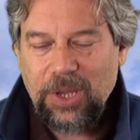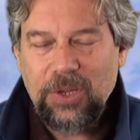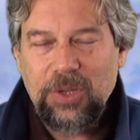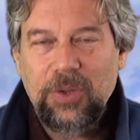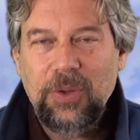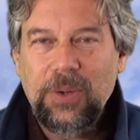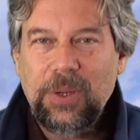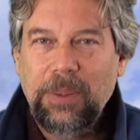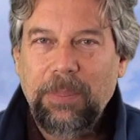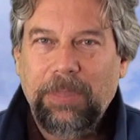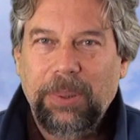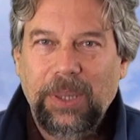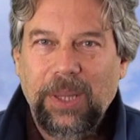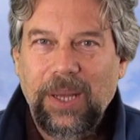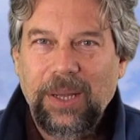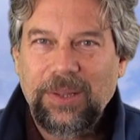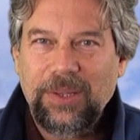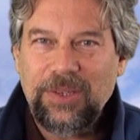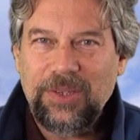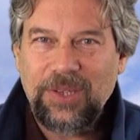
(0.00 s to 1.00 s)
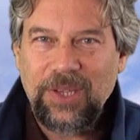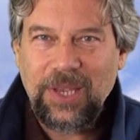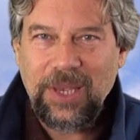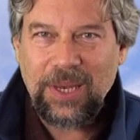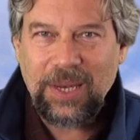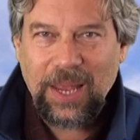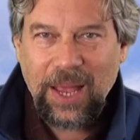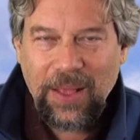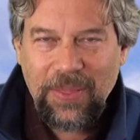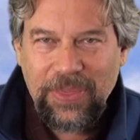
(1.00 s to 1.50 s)
you can plug this
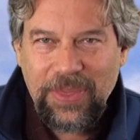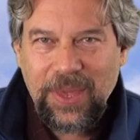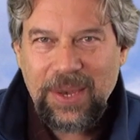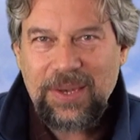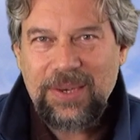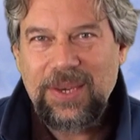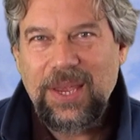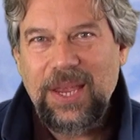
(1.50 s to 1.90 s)
in and then